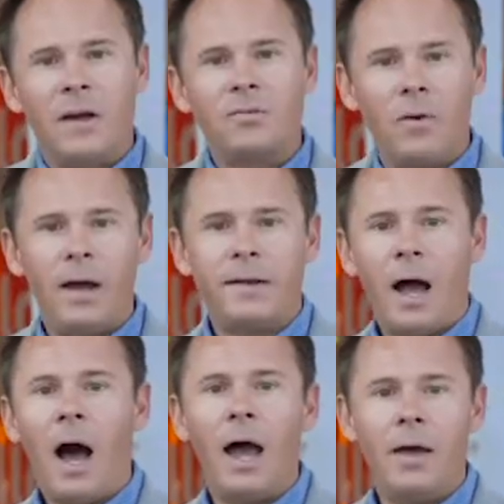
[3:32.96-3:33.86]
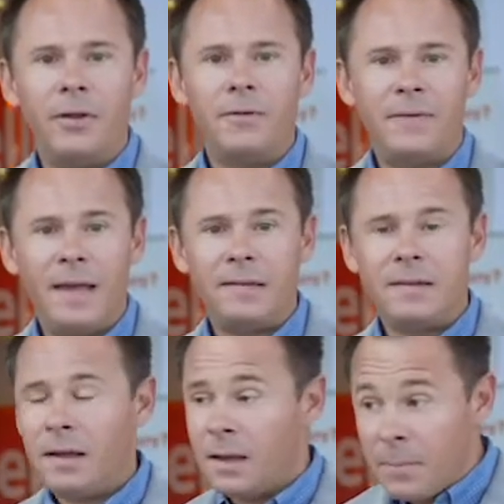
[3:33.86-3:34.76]
does ride higher than a
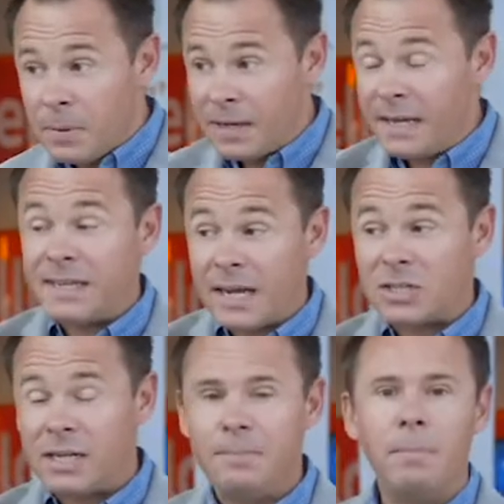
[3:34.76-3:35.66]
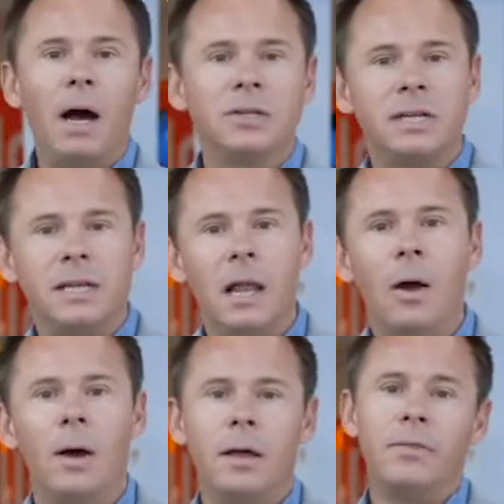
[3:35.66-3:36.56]
Fiesta, but it is actually marginally
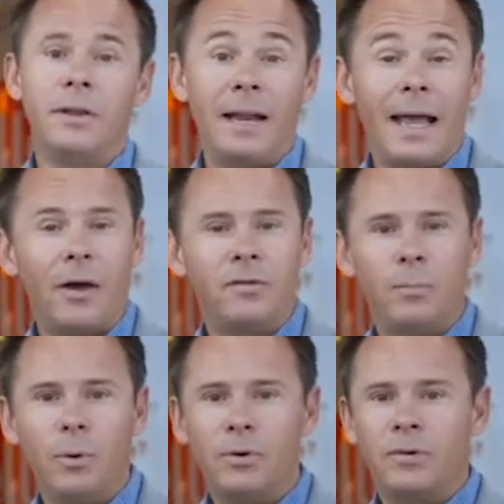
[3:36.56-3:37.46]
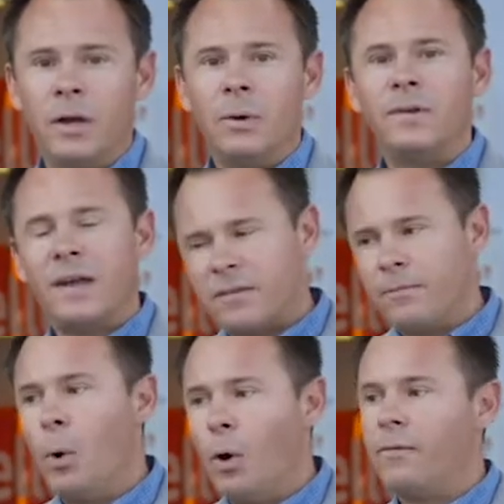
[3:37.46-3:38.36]
lower than an EcoSport, which has
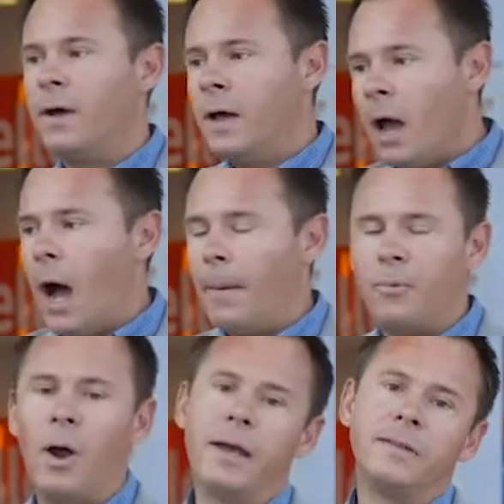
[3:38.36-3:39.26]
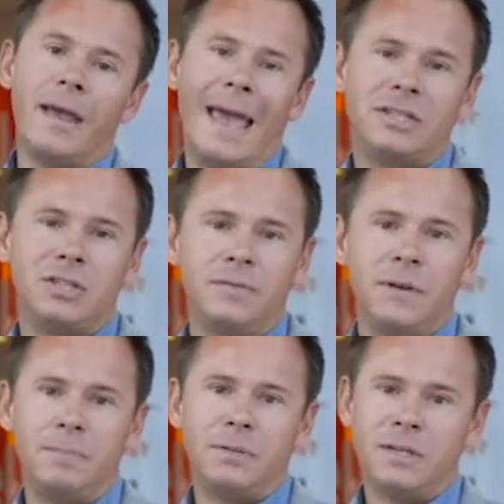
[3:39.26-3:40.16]
more of an upright
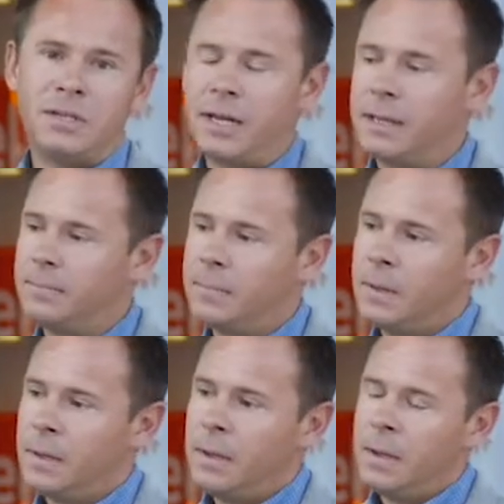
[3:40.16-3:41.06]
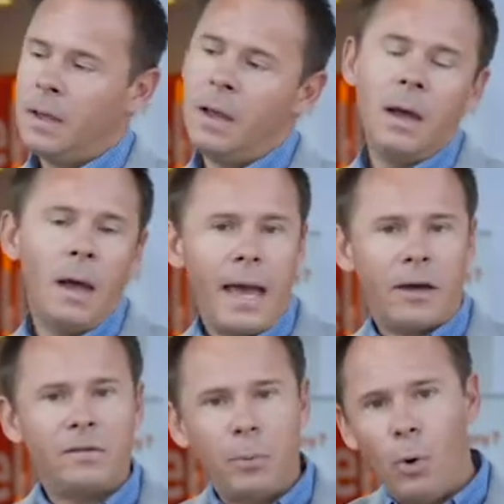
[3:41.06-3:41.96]
SUV positioning.
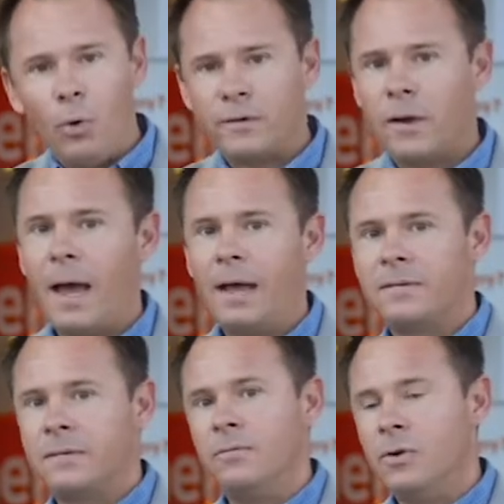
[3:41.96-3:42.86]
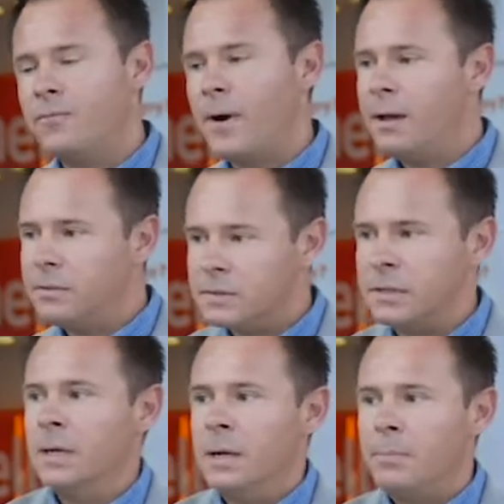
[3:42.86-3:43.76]
EcoSport also has roof
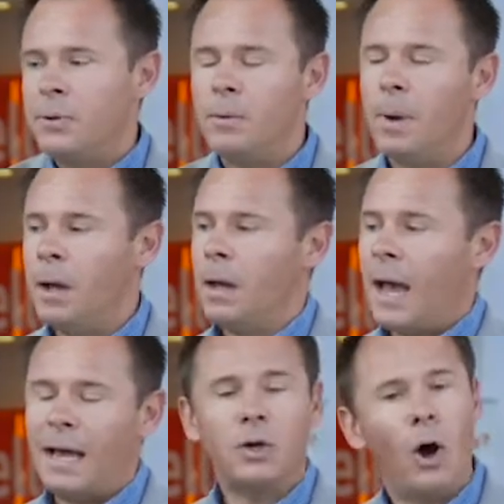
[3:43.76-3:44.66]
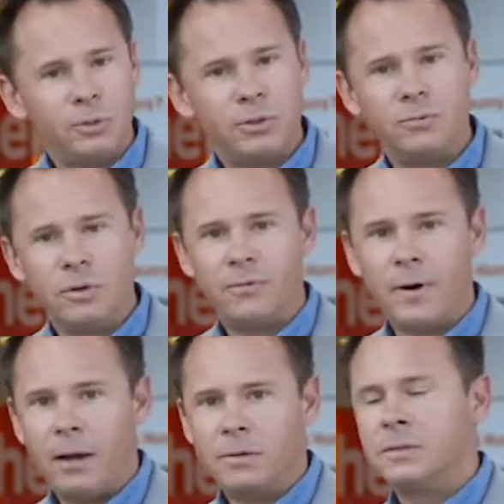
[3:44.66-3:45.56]
rails. Puma has optional roof
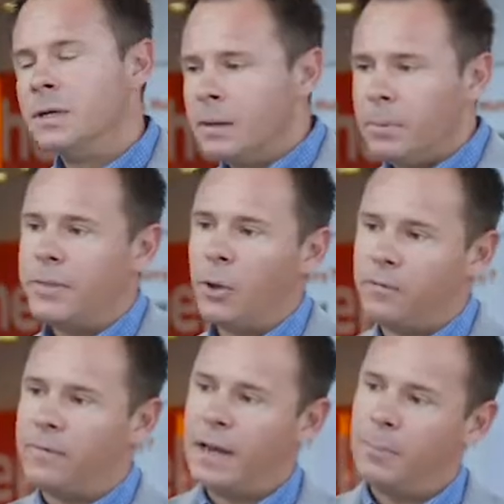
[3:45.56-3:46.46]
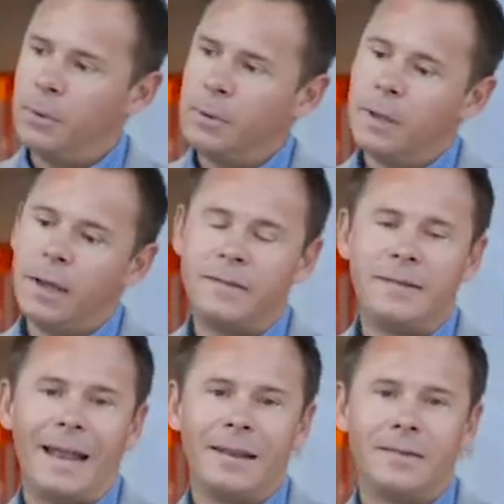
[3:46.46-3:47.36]
rails, but not available as
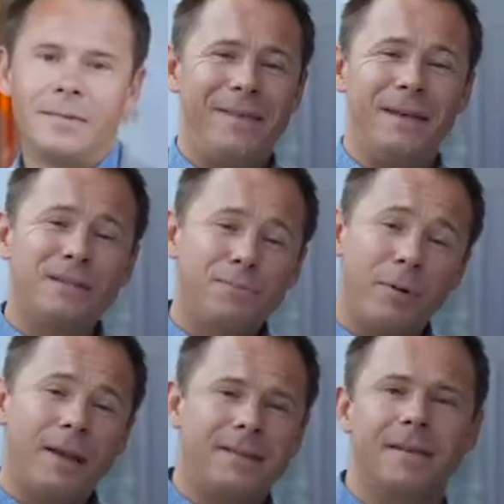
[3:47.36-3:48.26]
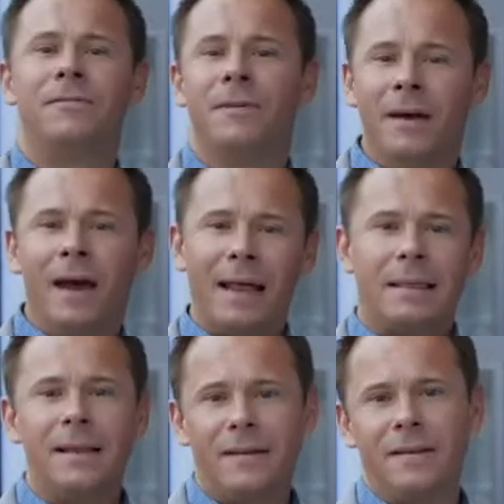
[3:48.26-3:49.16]
standard. The expressive and
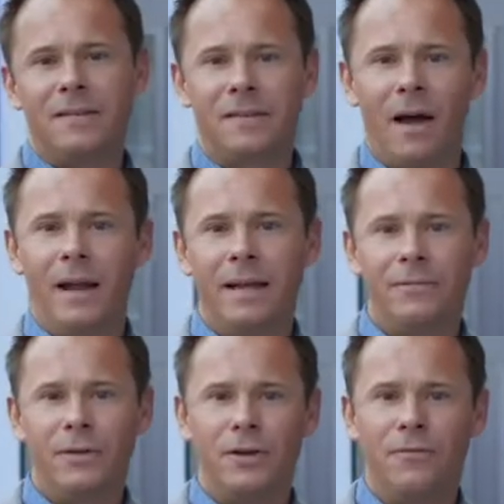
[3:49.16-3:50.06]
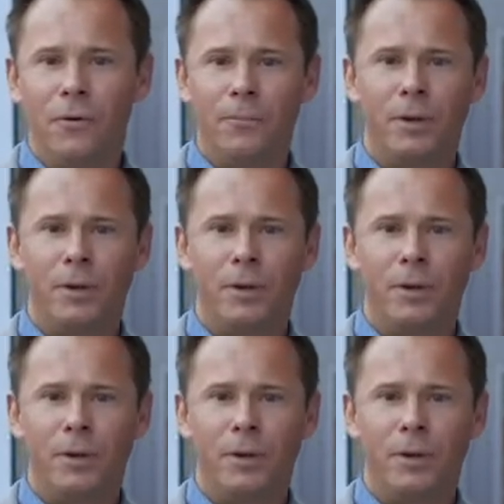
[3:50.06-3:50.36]
athletic styling of the new Ford